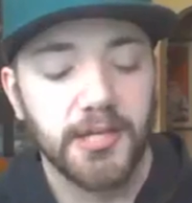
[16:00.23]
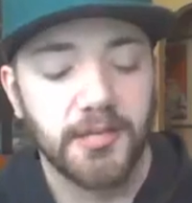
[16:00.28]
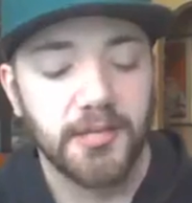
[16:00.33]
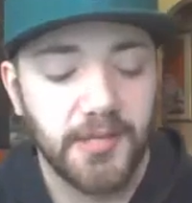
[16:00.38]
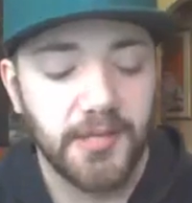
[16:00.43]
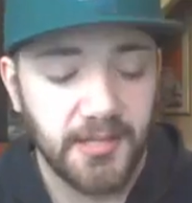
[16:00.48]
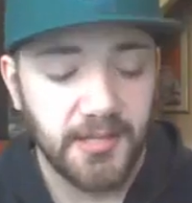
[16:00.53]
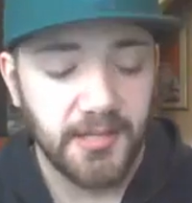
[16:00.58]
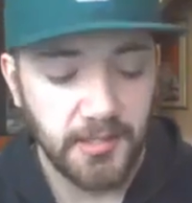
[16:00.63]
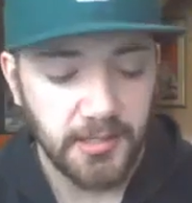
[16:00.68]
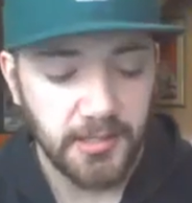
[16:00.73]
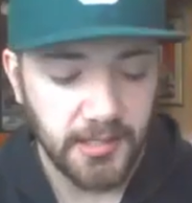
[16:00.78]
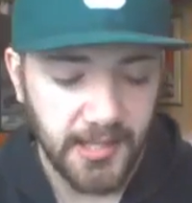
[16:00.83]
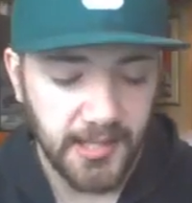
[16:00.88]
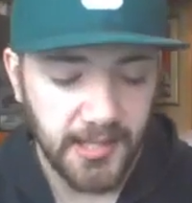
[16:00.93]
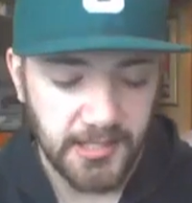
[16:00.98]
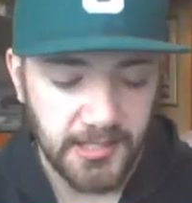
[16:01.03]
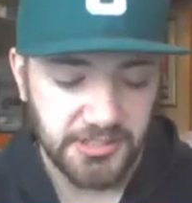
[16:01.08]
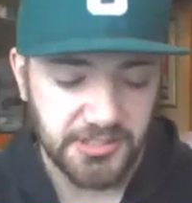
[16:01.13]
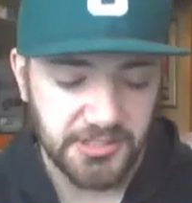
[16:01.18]
like you
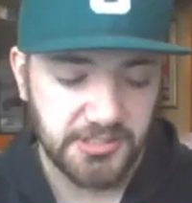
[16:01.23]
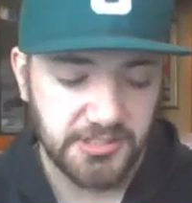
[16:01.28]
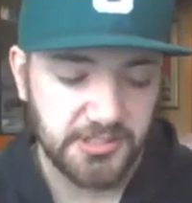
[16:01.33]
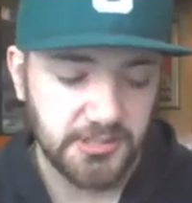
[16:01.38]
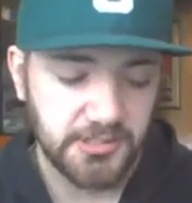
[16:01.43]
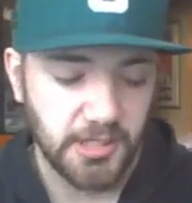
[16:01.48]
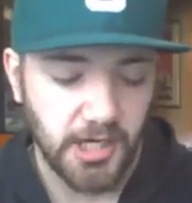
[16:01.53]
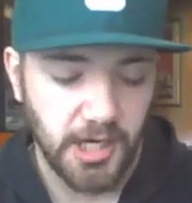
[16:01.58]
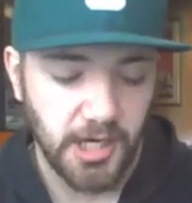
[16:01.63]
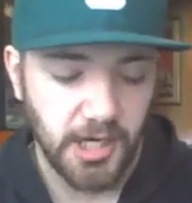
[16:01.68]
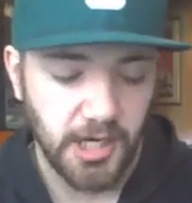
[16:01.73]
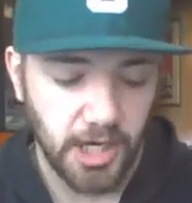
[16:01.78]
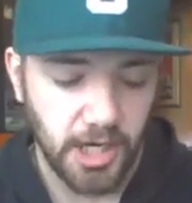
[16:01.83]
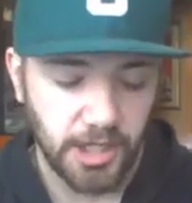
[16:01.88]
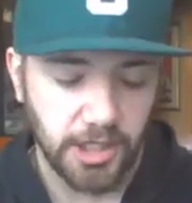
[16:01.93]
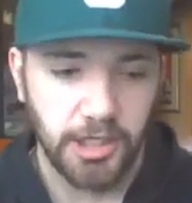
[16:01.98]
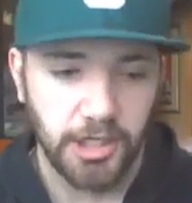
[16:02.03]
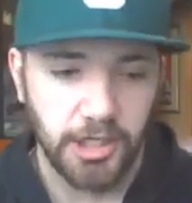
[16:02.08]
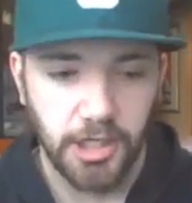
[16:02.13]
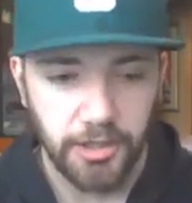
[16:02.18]
bring him in
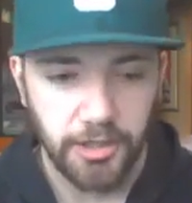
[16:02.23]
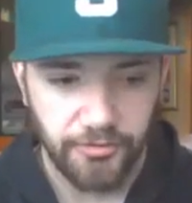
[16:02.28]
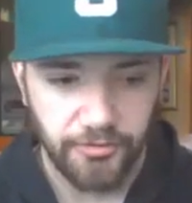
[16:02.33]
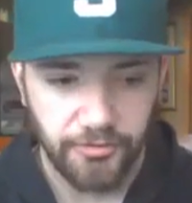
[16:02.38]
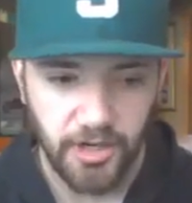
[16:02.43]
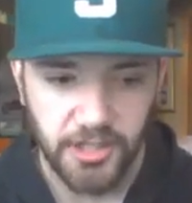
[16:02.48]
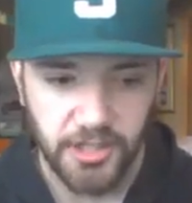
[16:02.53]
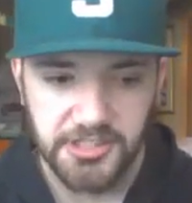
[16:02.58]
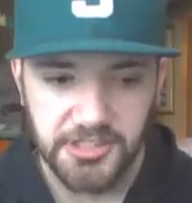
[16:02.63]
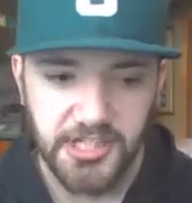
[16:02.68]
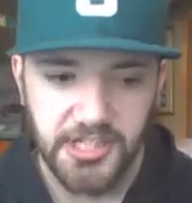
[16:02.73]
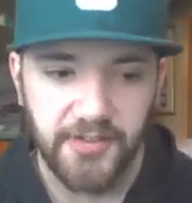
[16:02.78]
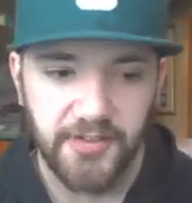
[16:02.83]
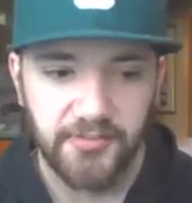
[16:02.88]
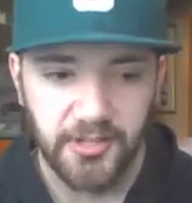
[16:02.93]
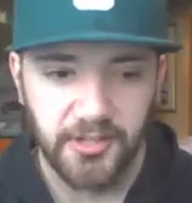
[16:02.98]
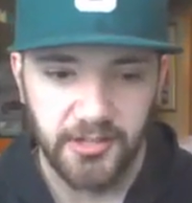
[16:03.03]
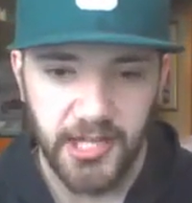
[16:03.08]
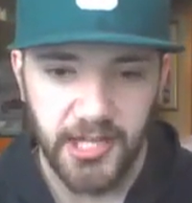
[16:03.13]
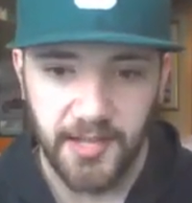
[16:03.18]
against a
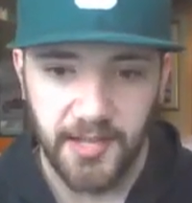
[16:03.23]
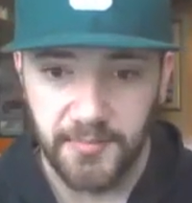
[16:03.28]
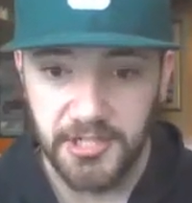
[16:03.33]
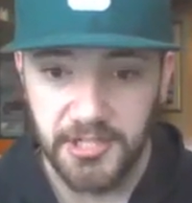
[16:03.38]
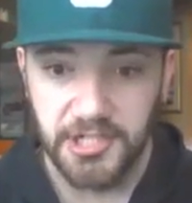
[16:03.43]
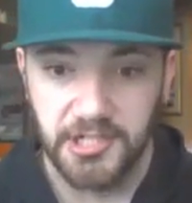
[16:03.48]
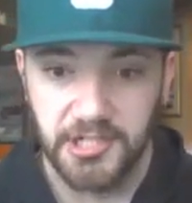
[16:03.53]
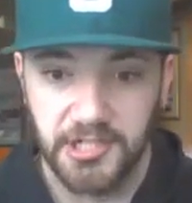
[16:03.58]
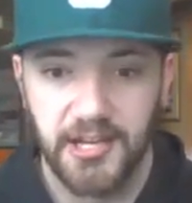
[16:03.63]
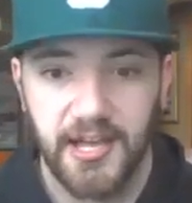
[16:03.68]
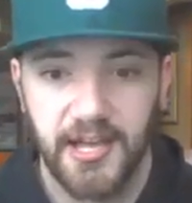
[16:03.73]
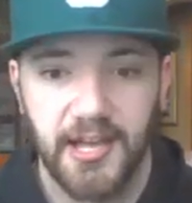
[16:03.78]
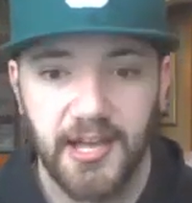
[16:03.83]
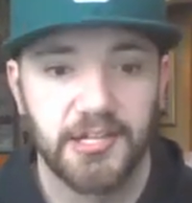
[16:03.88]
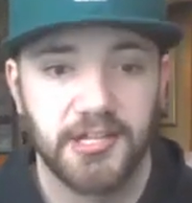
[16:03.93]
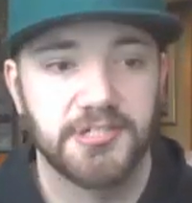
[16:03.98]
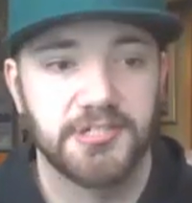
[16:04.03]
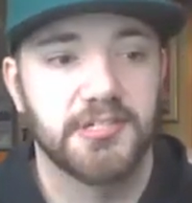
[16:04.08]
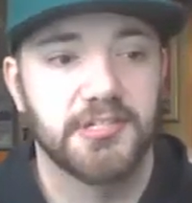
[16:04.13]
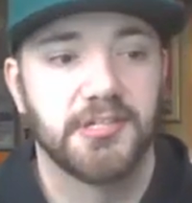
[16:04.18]
good front
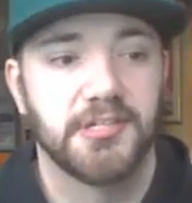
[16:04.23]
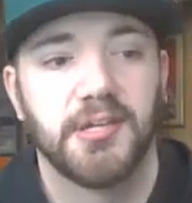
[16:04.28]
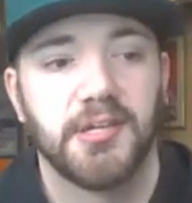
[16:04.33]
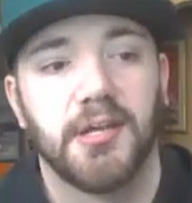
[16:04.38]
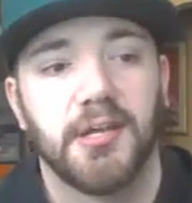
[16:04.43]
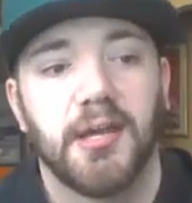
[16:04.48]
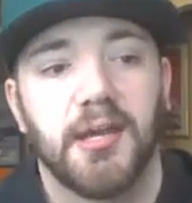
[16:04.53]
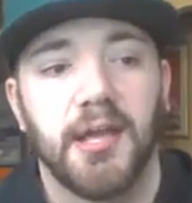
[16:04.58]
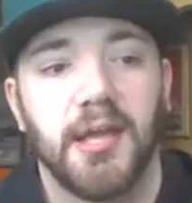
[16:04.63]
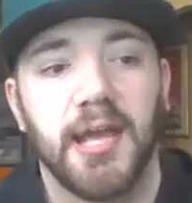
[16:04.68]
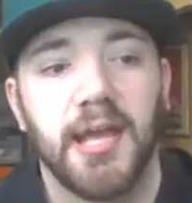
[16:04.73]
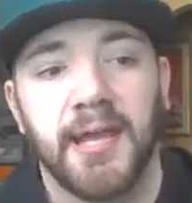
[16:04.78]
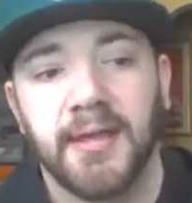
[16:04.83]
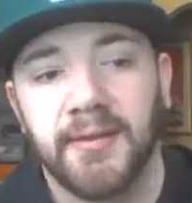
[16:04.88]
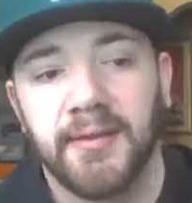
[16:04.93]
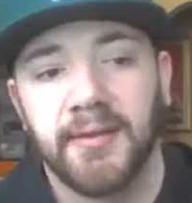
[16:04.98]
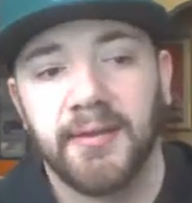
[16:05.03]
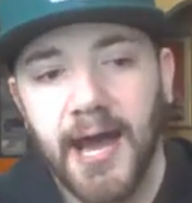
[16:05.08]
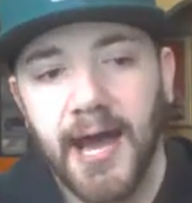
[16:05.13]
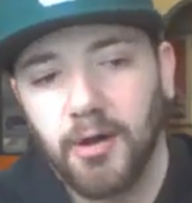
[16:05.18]
seven that Michigan
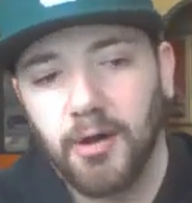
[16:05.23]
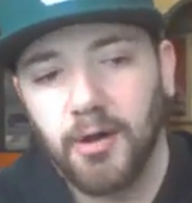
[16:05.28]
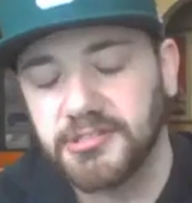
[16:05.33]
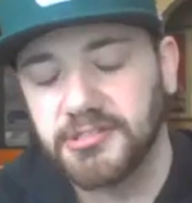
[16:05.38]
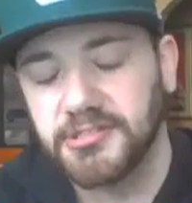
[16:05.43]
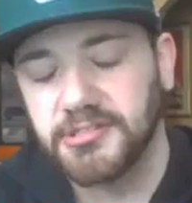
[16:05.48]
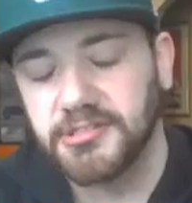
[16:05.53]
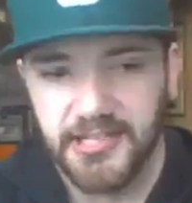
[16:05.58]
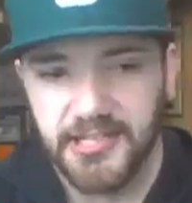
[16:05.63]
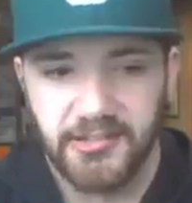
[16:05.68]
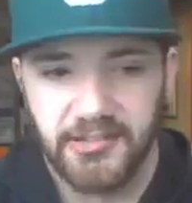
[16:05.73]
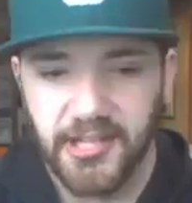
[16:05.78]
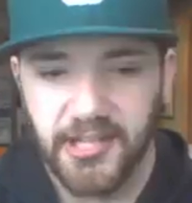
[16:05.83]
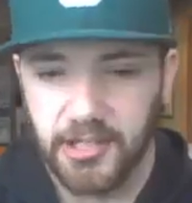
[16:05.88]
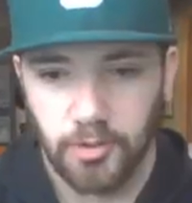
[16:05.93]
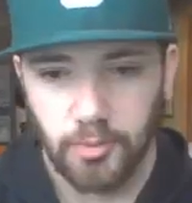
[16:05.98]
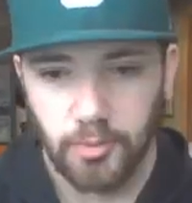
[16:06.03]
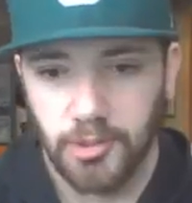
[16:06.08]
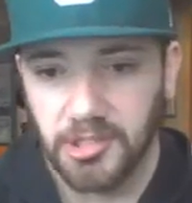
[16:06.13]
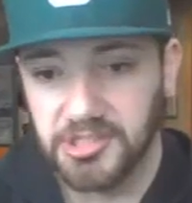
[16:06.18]
has, and
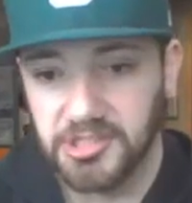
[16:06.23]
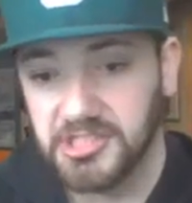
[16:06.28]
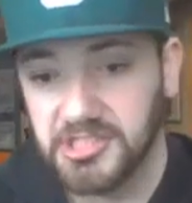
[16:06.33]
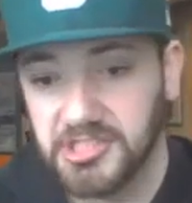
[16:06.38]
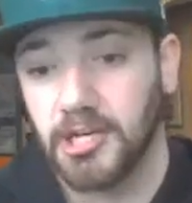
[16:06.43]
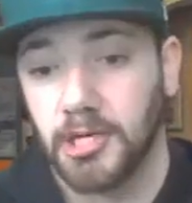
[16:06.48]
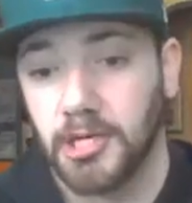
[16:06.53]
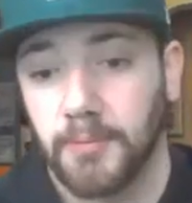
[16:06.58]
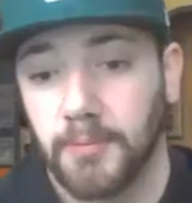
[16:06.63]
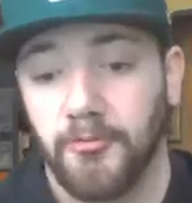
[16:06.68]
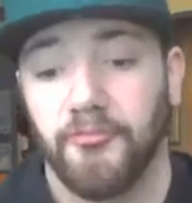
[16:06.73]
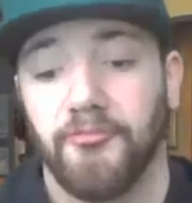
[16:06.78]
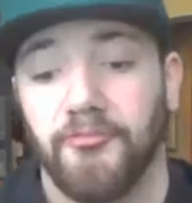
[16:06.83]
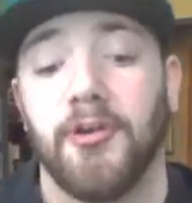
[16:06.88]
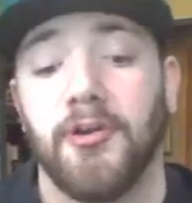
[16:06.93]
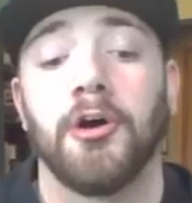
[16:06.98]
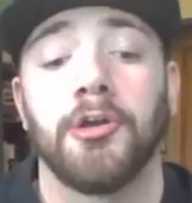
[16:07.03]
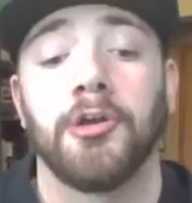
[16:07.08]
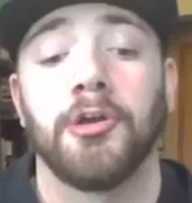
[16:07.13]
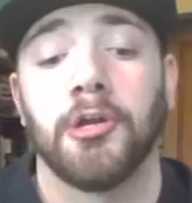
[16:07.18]
now it's a kid that you're
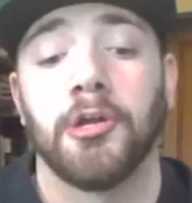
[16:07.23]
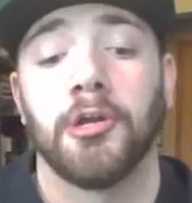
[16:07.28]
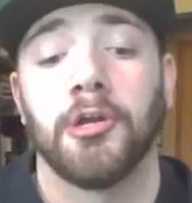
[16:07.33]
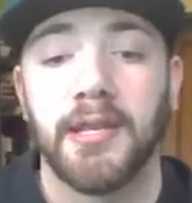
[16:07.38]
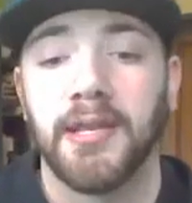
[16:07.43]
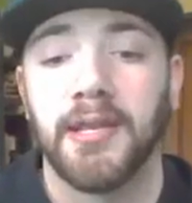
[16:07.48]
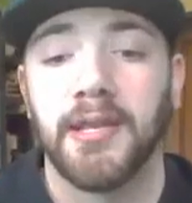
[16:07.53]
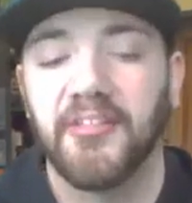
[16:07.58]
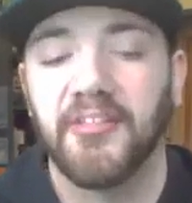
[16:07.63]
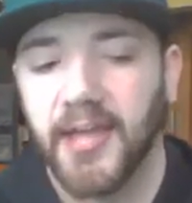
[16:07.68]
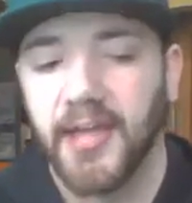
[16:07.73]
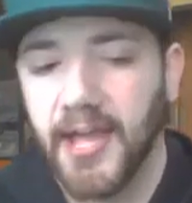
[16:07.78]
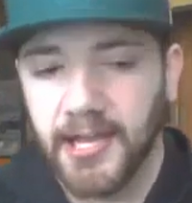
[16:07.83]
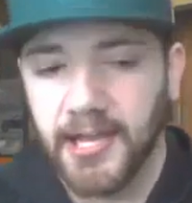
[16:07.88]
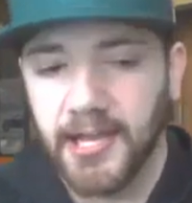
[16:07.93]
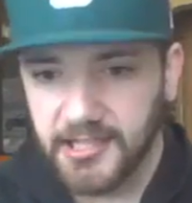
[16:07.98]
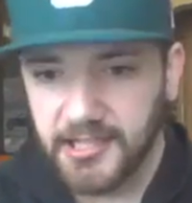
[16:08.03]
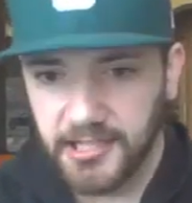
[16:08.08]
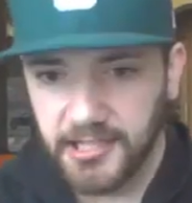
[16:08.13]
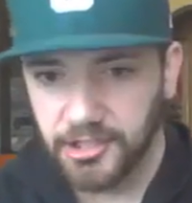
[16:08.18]
really setting up for
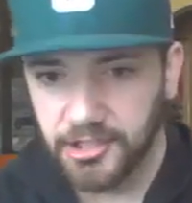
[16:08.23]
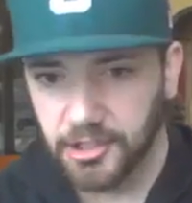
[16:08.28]
failure.